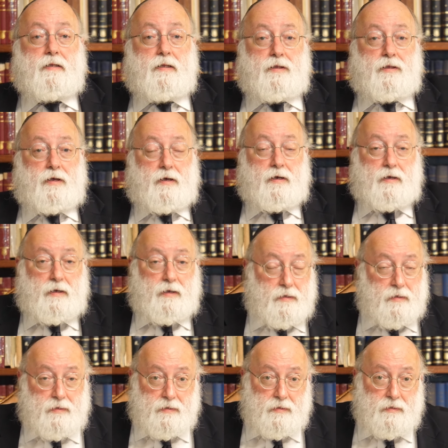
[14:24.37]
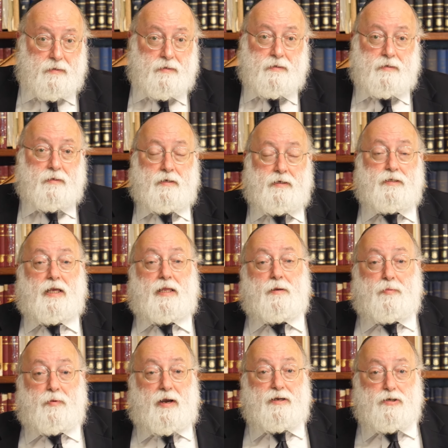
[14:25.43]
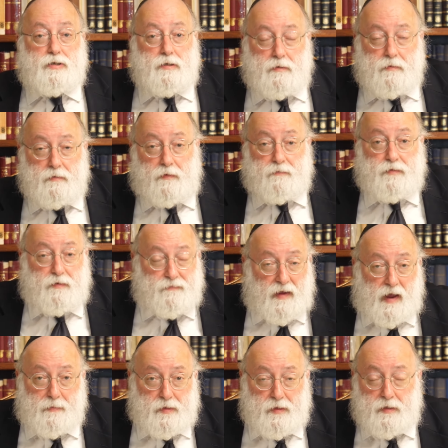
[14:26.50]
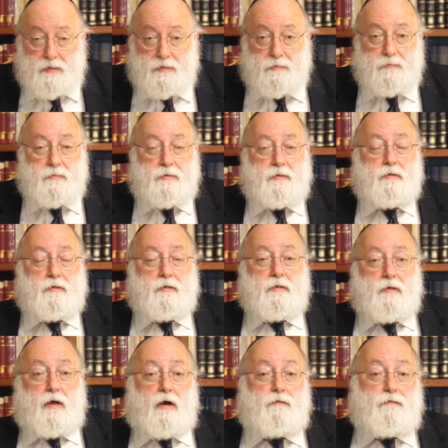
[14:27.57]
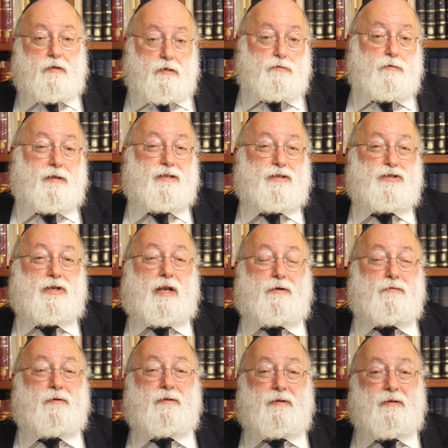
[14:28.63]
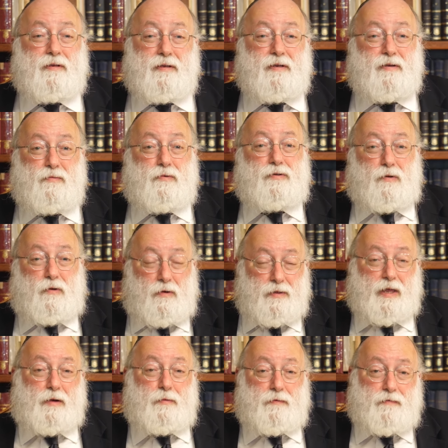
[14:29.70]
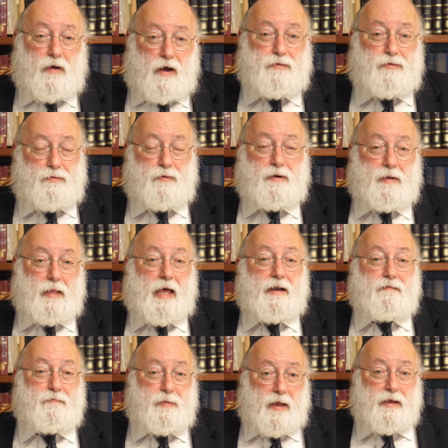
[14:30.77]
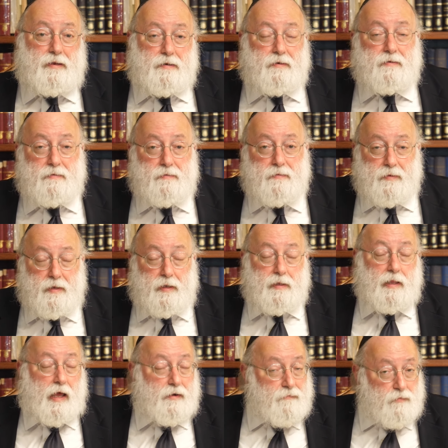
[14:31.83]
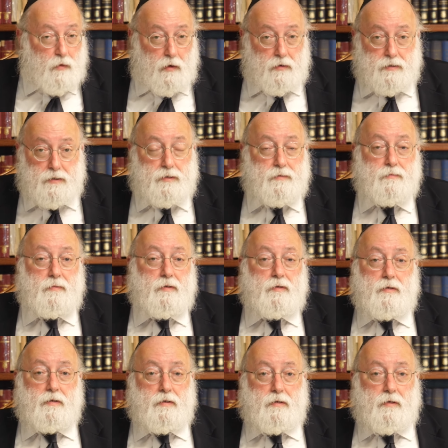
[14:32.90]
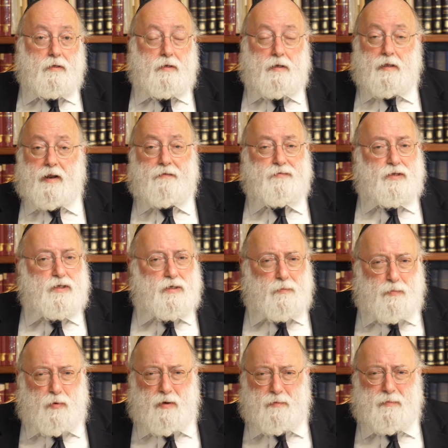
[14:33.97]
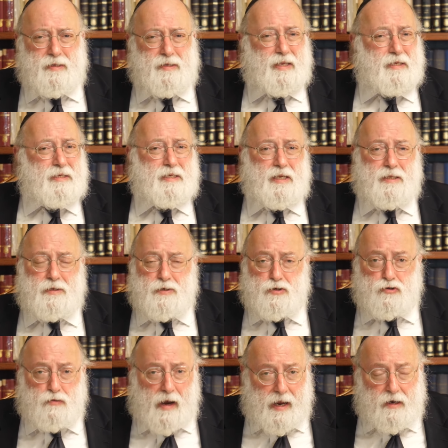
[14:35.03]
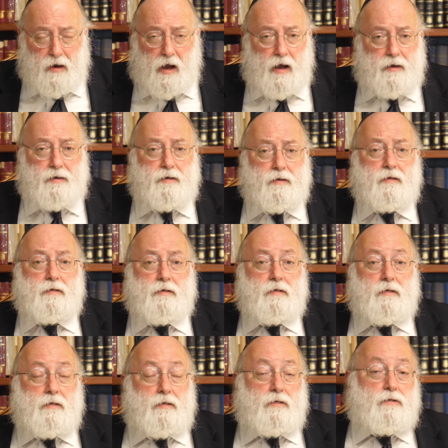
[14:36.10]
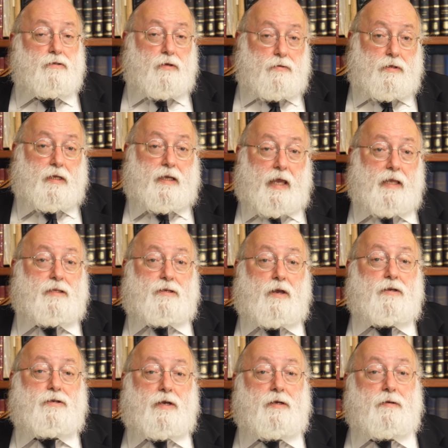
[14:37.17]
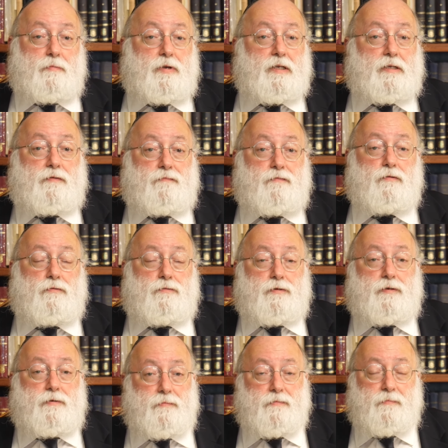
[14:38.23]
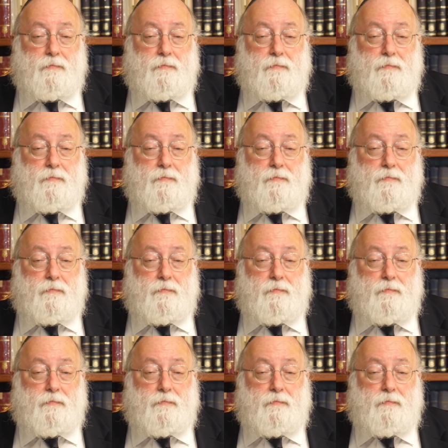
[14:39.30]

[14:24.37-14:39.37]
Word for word: the celebration of their families, of Israel in general, with all that we've gone through, and a lot of pain, a lot of loss, a lot of disappointment, and seeing this drag on. So to get such a piece of news,